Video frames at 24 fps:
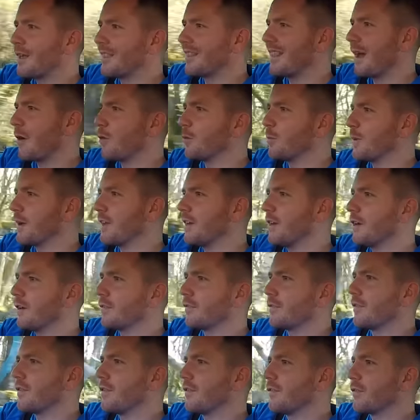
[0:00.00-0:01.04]
that would be
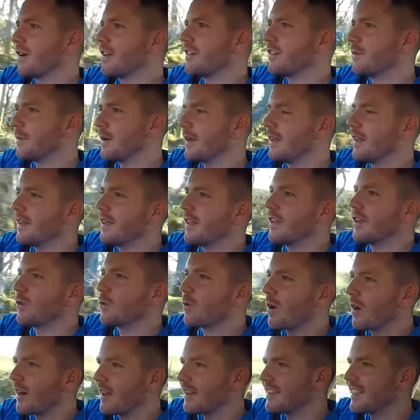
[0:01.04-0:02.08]
enough for it to be
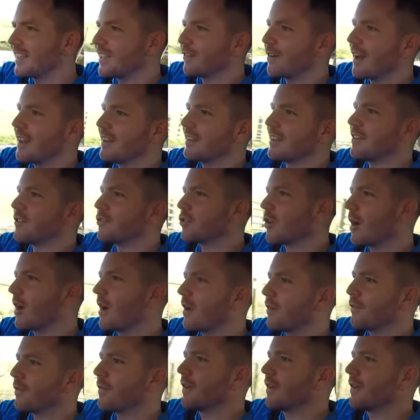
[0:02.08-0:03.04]
quite an exhilarating drive.